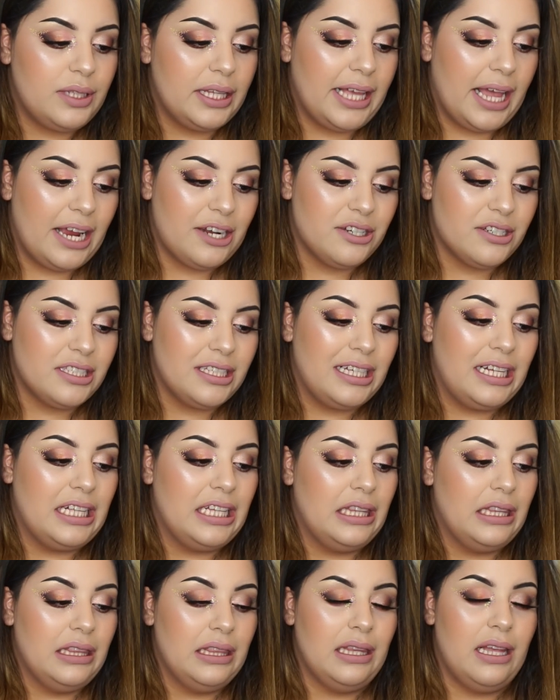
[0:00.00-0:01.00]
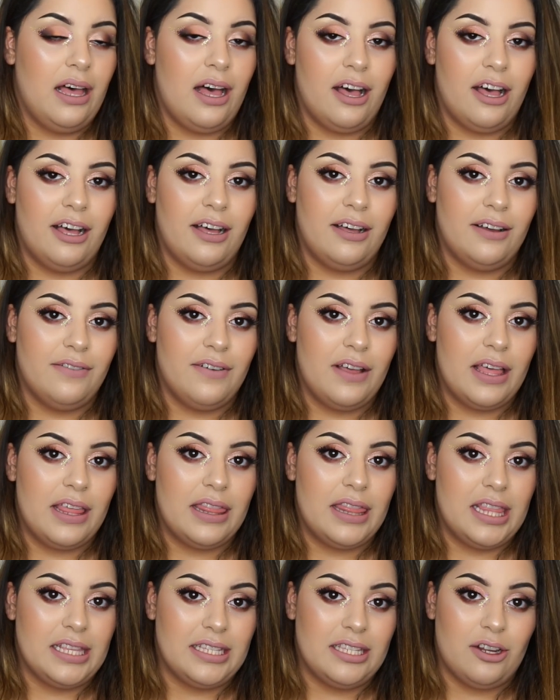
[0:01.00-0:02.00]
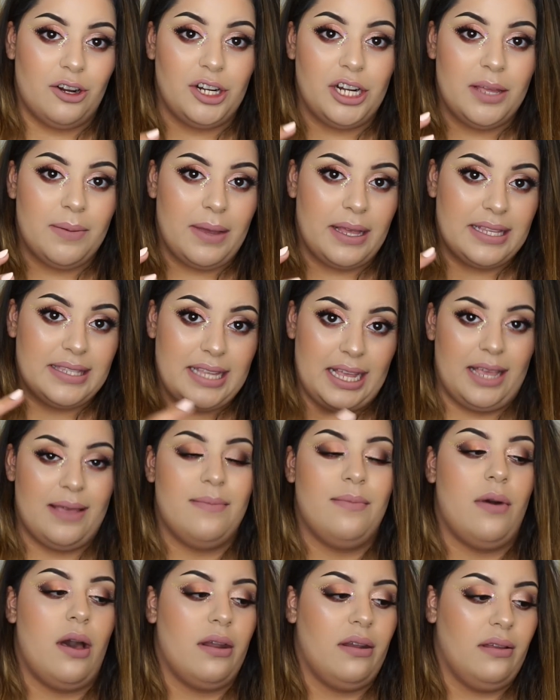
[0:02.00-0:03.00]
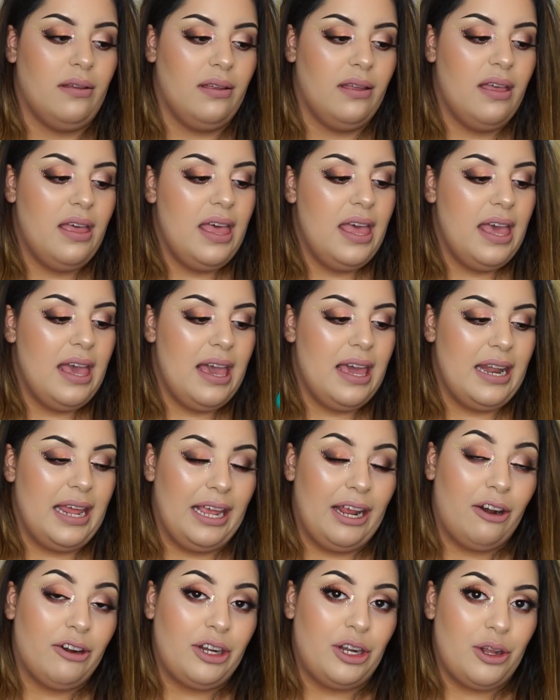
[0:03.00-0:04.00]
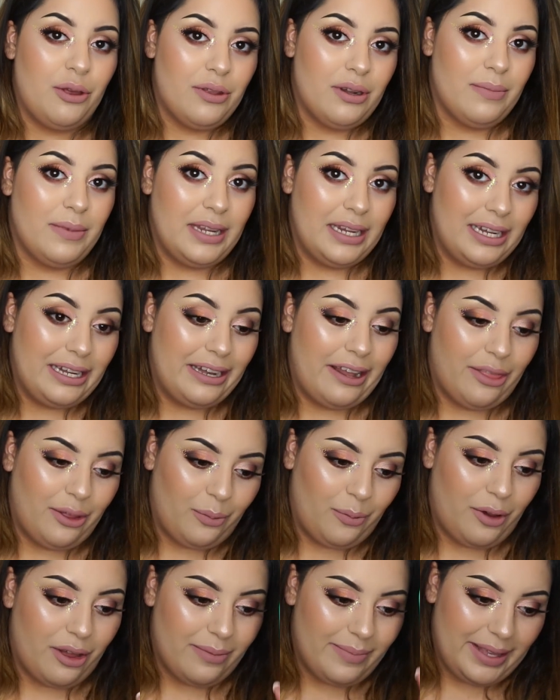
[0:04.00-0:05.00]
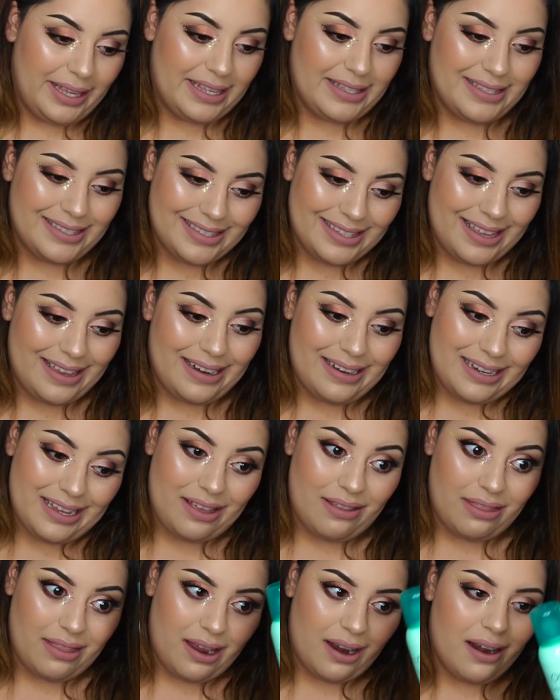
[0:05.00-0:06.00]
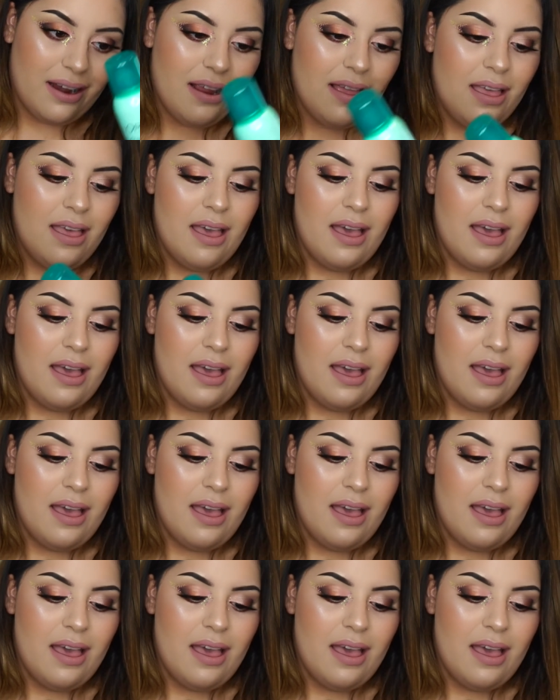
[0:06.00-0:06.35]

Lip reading: Like, I just love, this is already my second bottle, And I already know that I'm gonna need another one because it's getting down there.